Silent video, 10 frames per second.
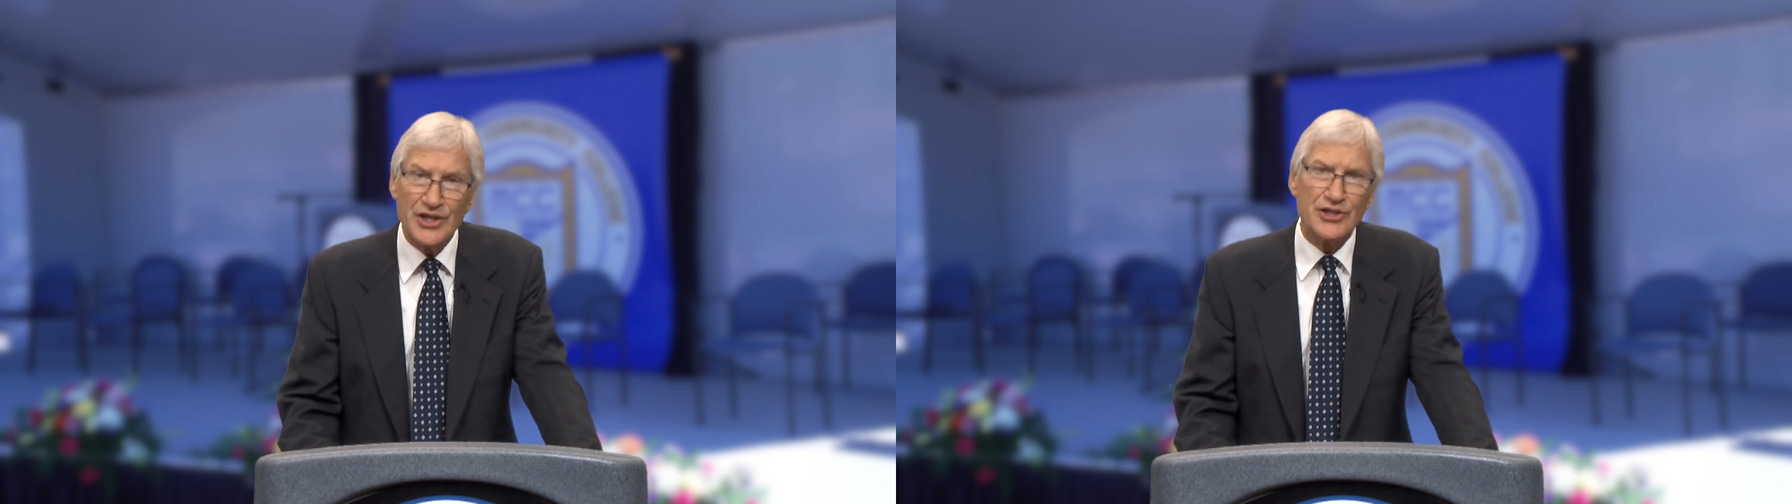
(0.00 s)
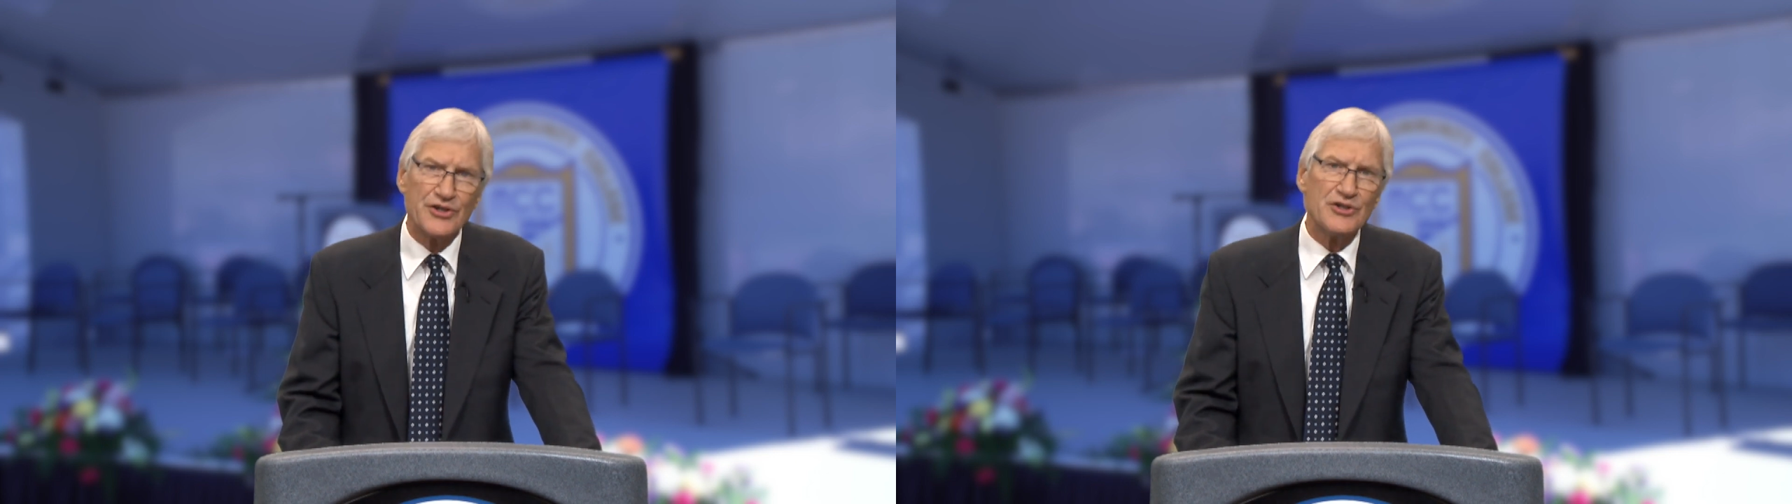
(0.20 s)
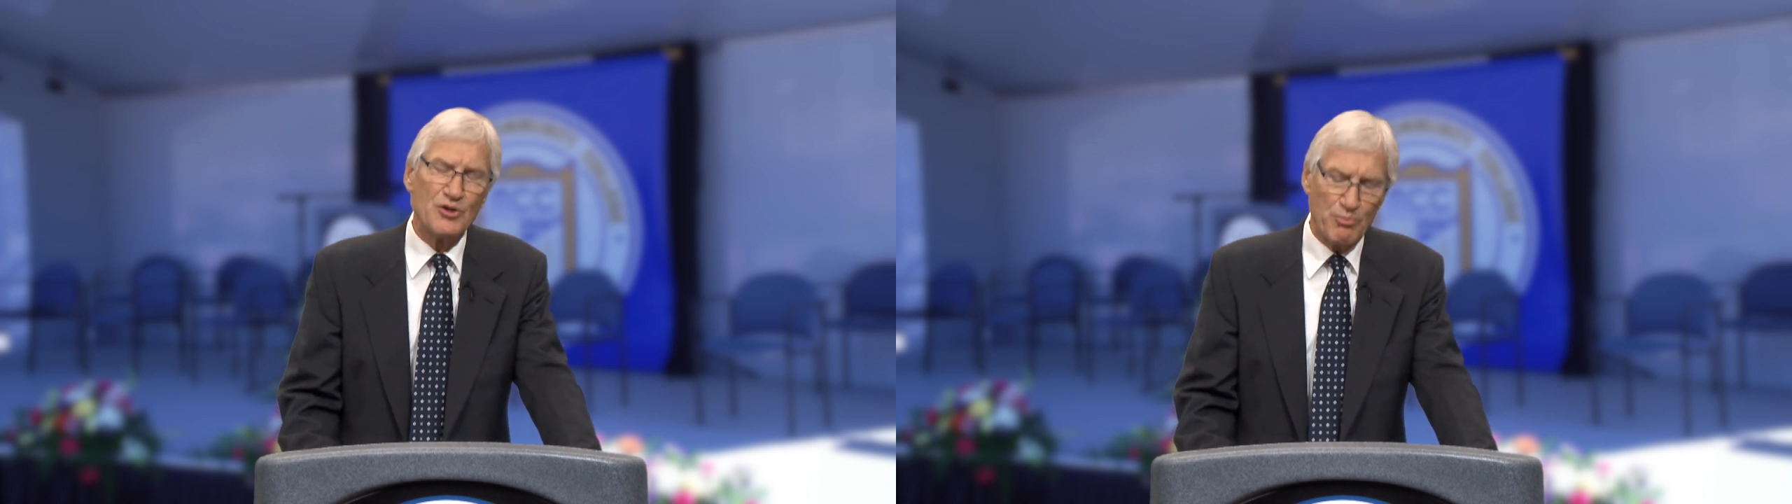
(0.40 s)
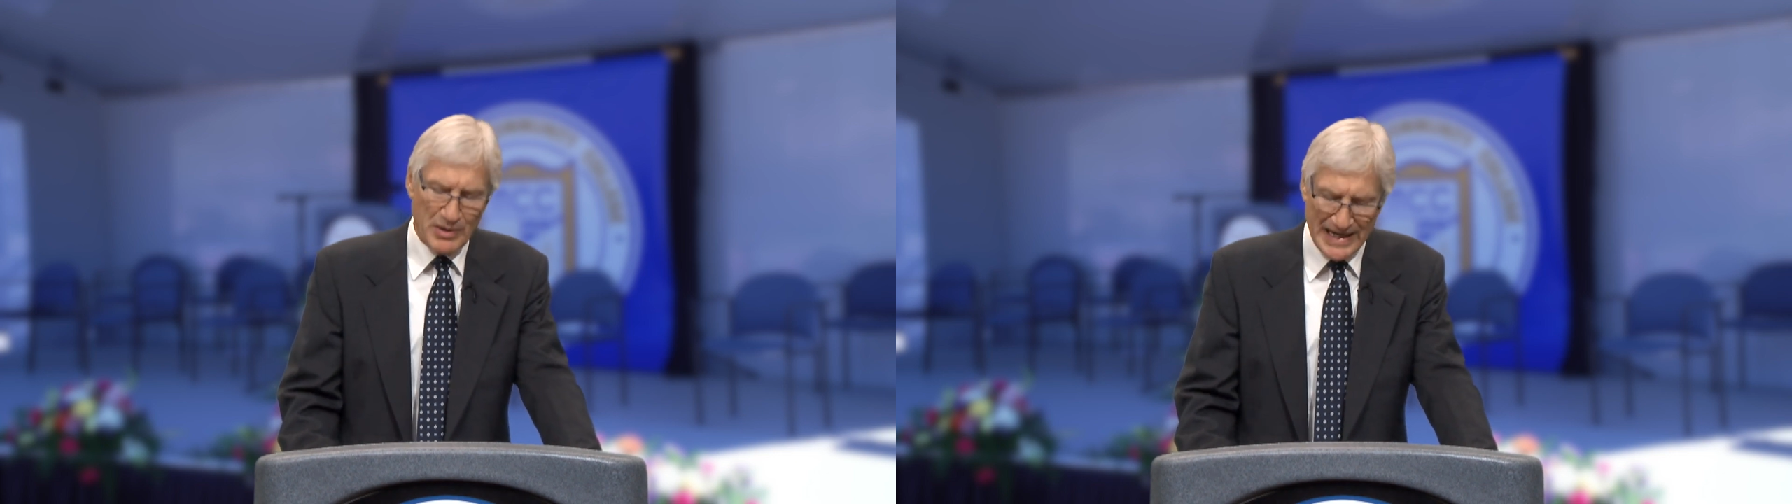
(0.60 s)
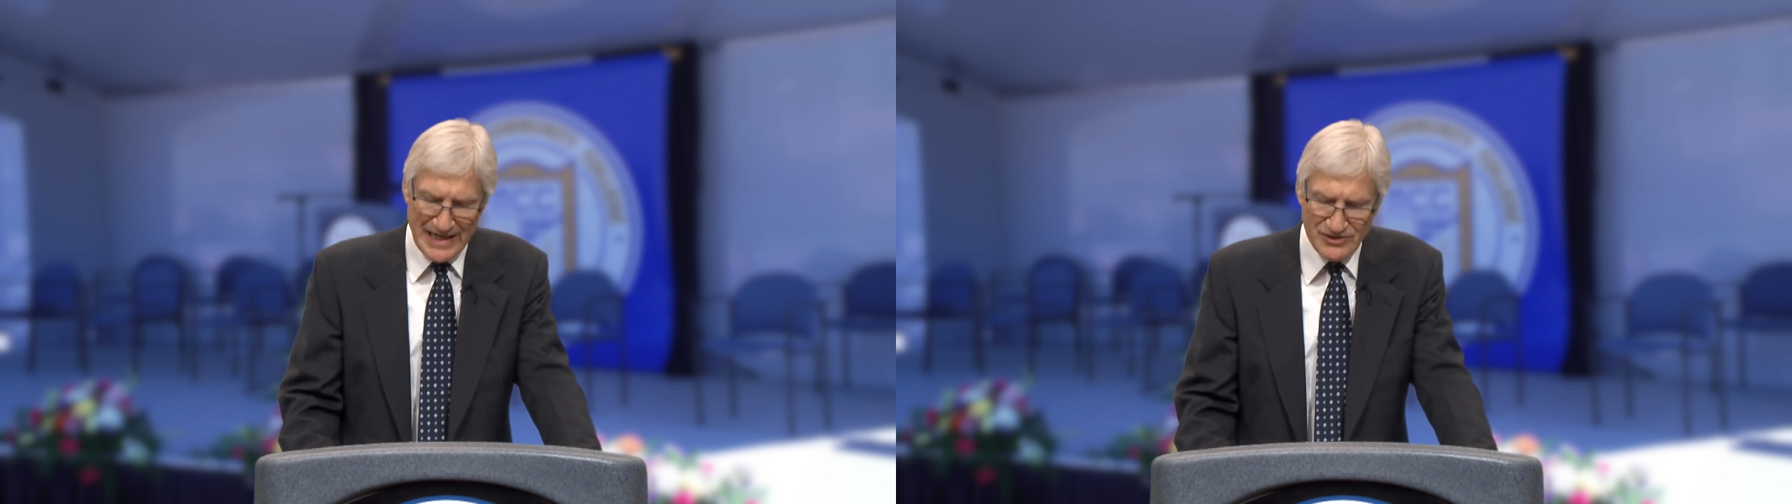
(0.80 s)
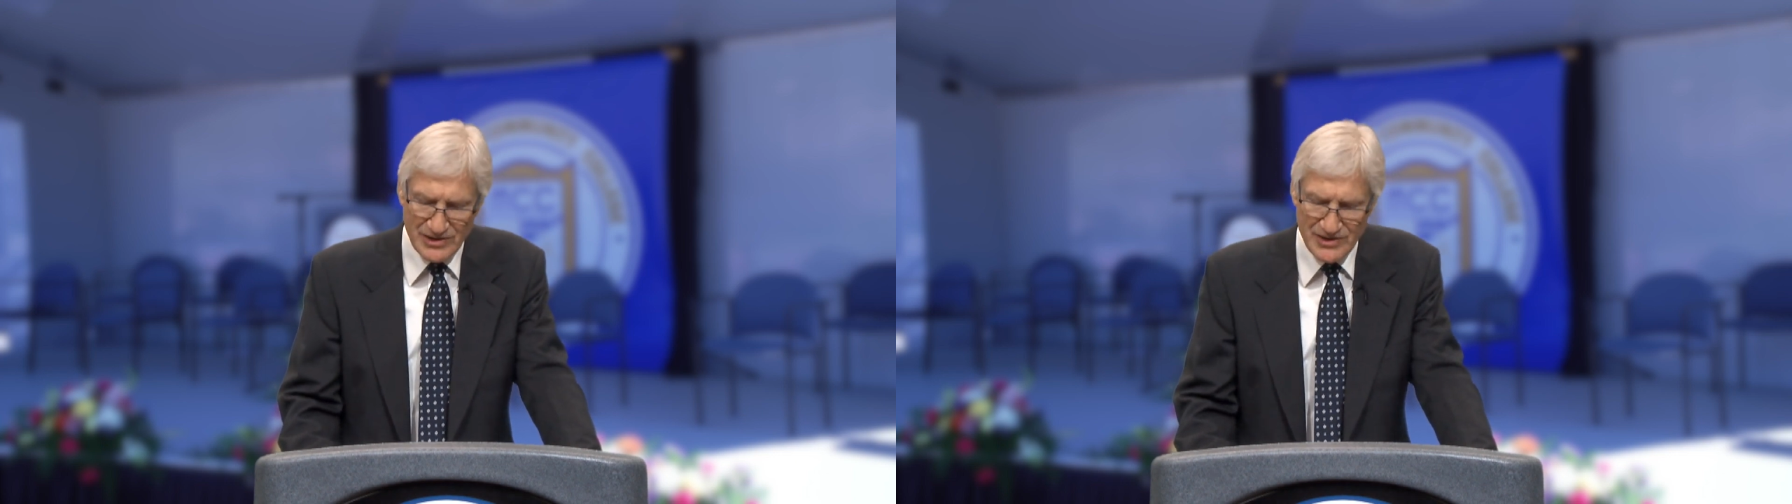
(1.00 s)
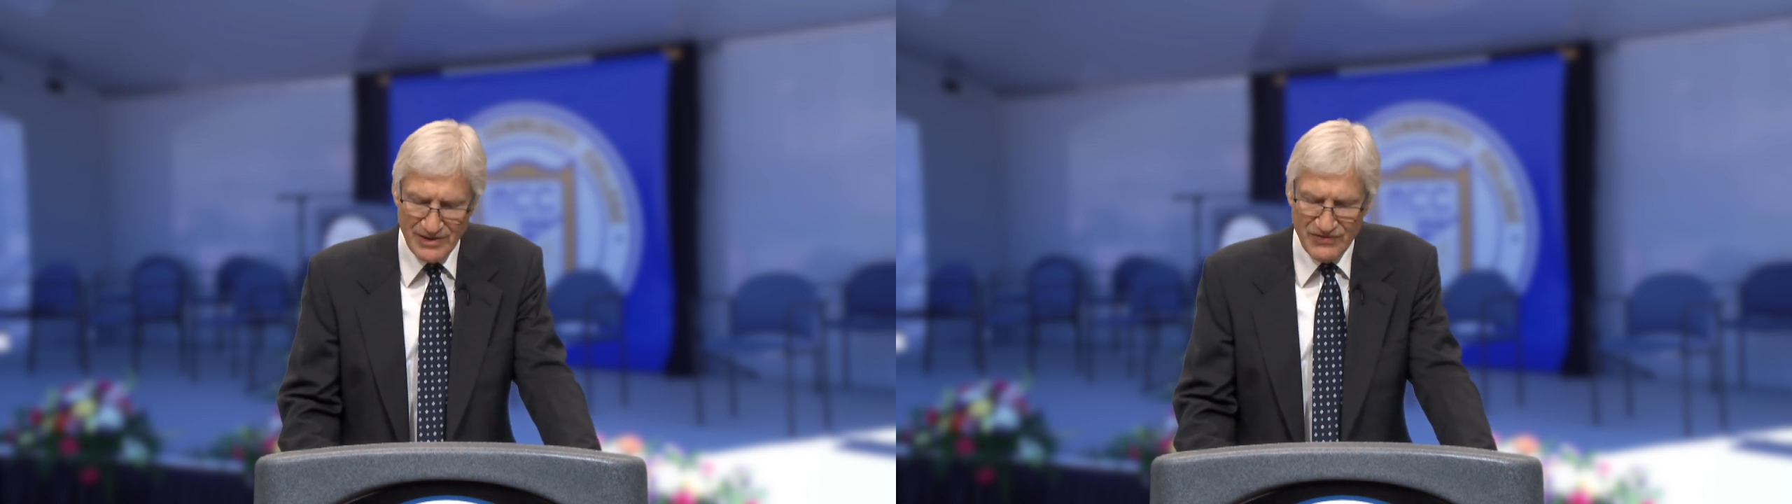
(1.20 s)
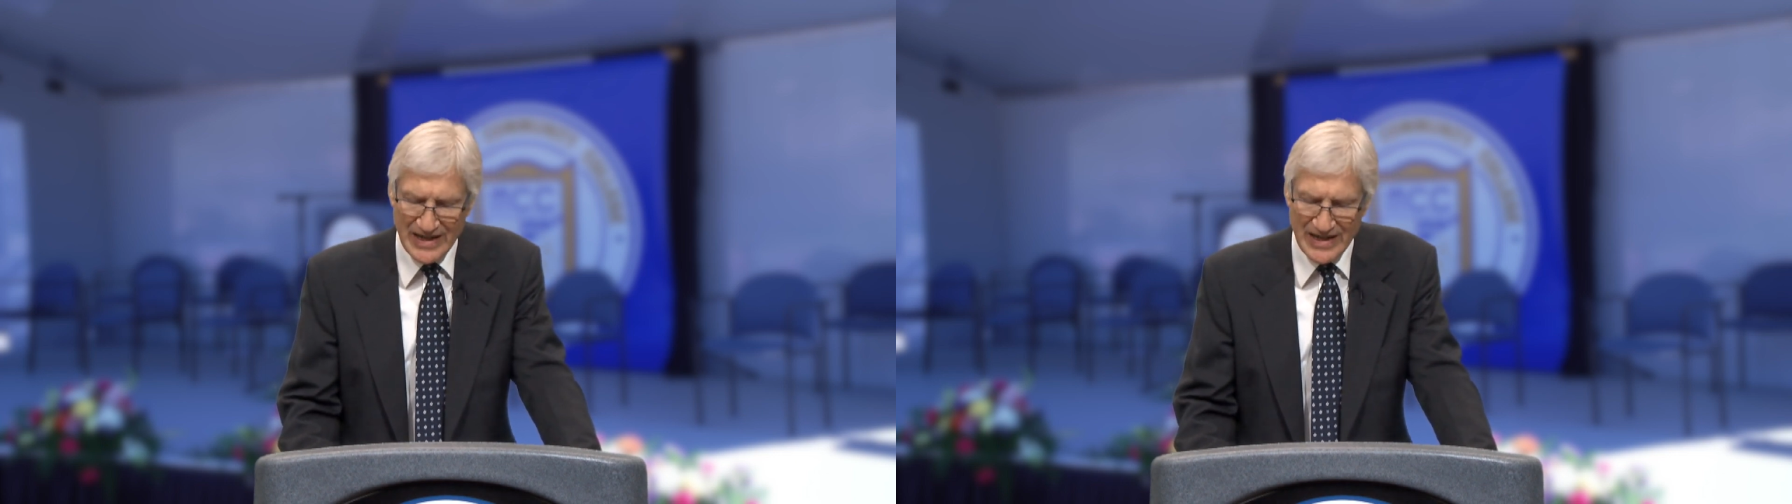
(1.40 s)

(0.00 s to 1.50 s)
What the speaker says: your new positive,